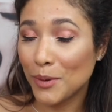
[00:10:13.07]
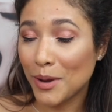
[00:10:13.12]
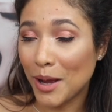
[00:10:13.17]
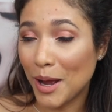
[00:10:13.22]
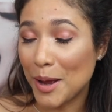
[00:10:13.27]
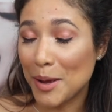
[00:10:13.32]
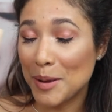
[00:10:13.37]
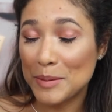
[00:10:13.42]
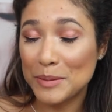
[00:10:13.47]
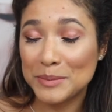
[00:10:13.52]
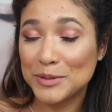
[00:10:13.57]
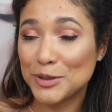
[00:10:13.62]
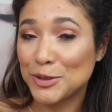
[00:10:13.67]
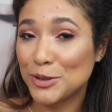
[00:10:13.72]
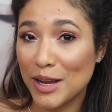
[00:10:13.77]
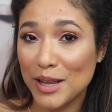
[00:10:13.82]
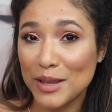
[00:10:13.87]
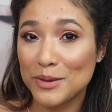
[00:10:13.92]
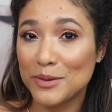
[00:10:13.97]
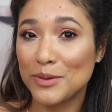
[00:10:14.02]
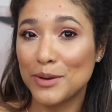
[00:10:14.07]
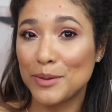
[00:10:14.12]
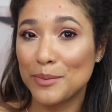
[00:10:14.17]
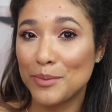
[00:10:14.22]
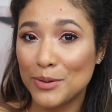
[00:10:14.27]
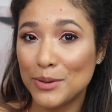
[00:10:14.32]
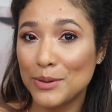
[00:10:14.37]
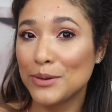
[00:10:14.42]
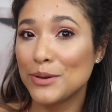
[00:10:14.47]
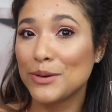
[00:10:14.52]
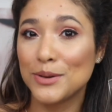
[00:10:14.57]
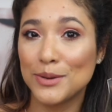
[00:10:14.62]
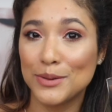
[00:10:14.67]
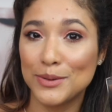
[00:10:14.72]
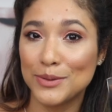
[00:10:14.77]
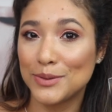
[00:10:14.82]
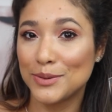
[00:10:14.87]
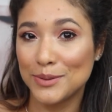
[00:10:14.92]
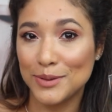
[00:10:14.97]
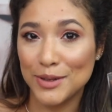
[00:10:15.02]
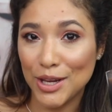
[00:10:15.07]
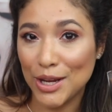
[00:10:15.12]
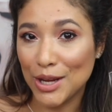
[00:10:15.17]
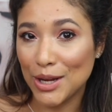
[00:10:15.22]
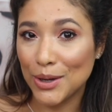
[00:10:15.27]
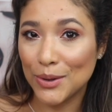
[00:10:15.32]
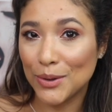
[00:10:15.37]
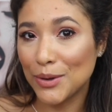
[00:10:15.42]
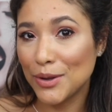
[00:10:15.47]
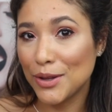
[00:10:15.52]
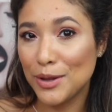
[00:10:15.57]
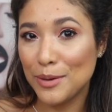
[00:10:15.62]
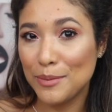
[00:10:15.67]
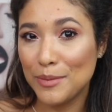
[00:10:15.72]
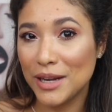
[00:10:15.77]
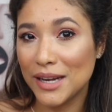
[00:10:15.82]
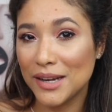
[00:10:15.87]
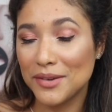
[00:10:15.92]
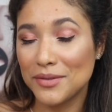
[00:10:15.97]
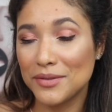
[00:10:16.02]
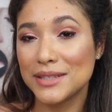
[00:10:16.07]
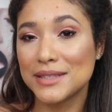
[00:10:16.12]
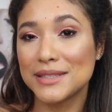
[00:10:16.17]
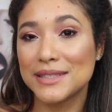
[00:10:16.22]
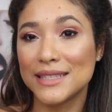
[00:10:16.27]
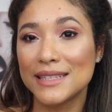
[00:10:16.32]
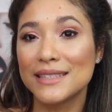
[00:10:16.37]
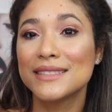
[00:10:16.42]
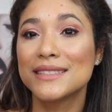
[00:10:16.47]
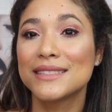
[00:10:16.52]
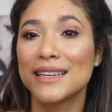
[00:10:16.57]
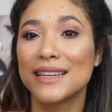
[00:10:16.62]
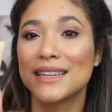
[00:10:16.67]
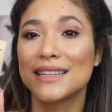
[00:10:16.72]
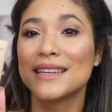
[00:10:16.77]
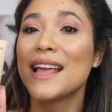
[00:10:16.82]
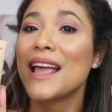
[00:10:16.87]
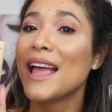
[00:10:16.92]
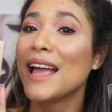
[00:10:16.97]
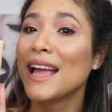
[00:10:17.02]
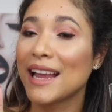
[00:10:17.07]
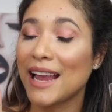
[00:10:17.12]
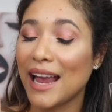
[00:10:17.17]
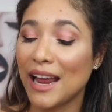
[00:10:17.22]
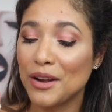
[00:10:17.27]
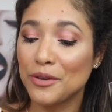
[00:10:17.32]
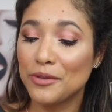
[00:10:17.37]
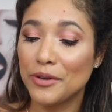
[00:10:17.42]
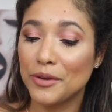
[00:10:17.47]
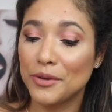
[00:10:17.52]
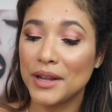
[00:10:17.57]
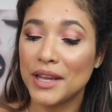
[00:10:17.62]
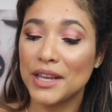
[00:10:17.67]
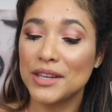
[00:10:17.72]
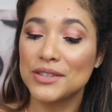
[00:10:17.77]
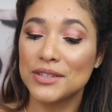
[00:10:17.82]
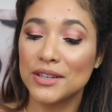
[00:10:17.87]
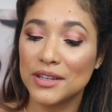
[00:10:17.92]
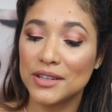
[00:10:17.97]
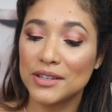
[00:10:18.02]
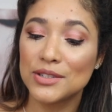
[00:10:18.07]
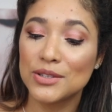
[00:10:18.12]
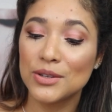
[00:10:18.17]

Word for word: uh, transfer proof, you know, humidity resistant kind of foundation.